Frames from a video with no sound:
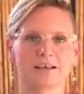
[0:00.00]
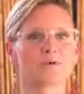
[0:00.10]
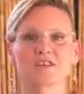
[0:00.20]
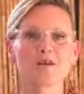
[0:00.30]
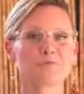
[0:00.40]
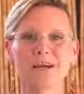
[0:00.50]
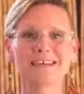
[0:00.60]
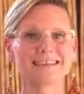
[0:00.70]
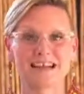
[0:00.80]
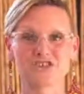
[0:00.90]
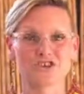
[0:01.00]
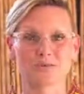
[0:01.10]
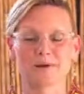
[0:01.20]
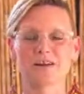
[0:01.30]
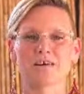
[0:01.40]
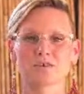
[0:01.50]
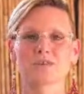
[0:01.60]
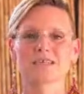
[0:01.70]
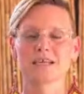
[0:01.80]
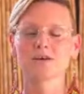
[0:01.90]
I was not pregnant last year. My daughter
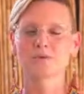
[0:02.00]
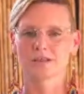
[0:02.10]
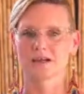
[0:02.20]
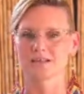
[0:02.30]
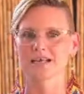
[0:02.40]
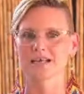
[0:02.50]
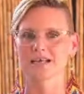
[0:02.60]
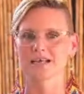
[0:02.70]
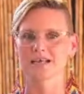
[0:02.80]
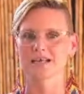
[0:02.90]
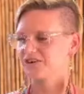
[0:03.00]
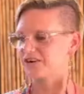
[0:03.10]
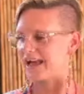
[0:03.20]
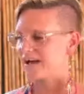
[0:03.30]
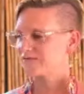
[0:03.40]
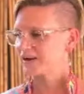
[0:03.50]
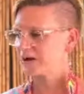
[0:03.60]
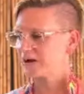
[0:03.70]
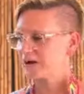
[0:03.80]
was here with us, hence why she's a year and a half now, which is